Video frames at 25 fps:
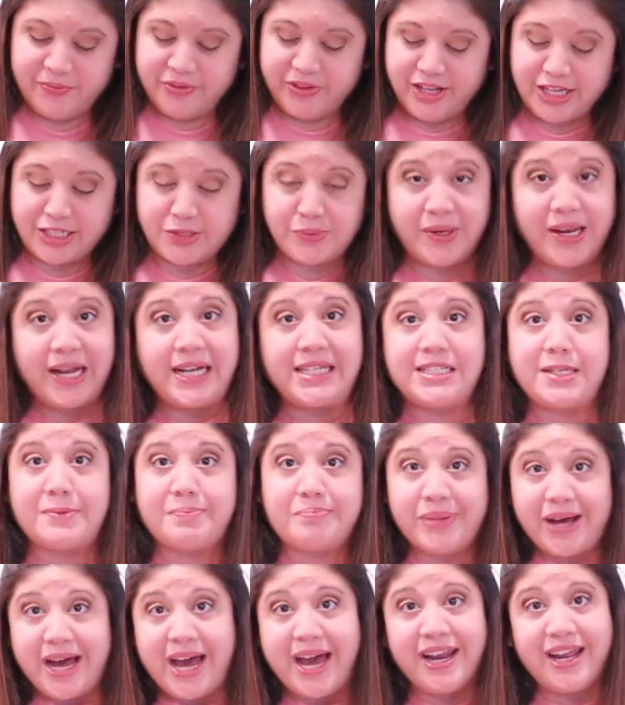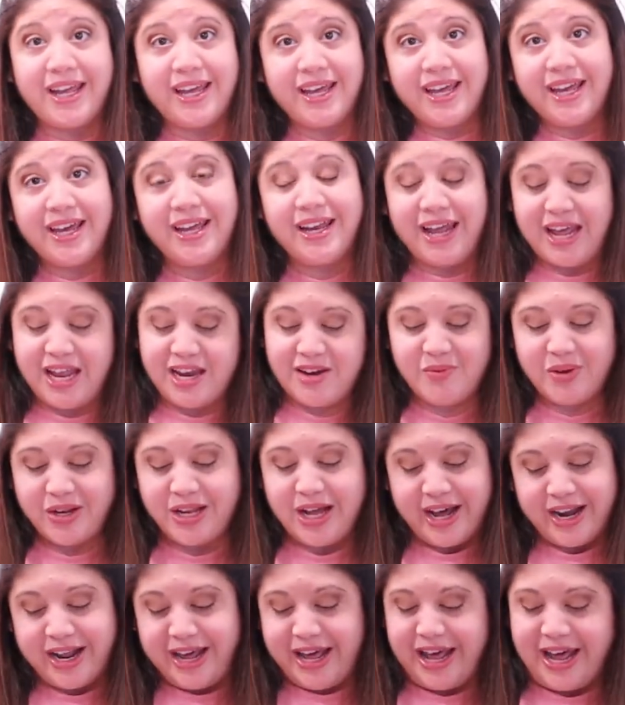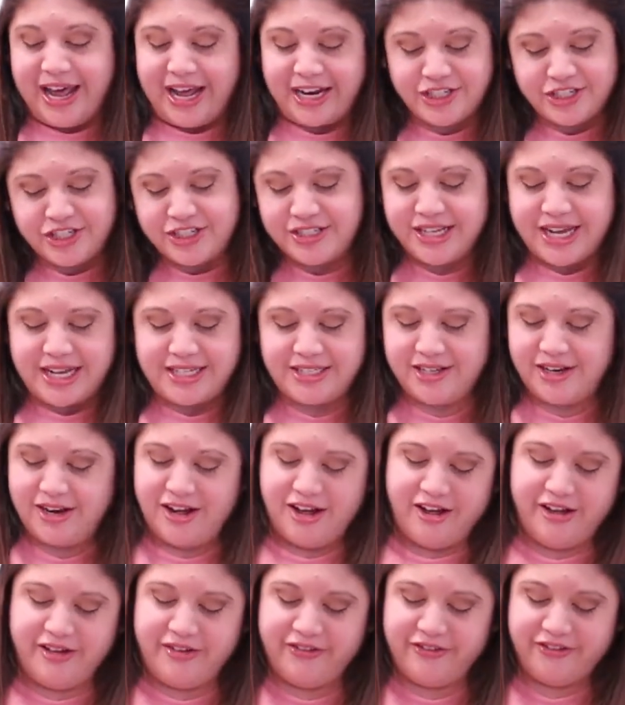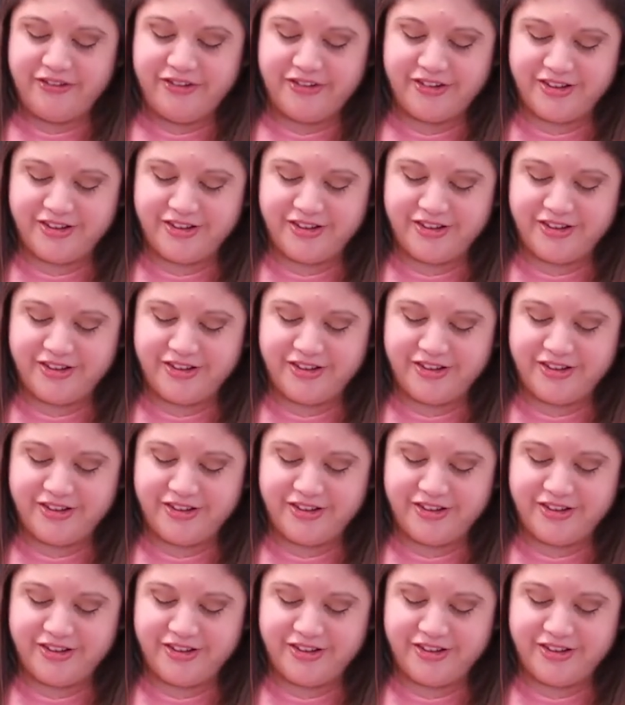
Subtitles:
Because we got some pie to eat and we gotta exercise it off.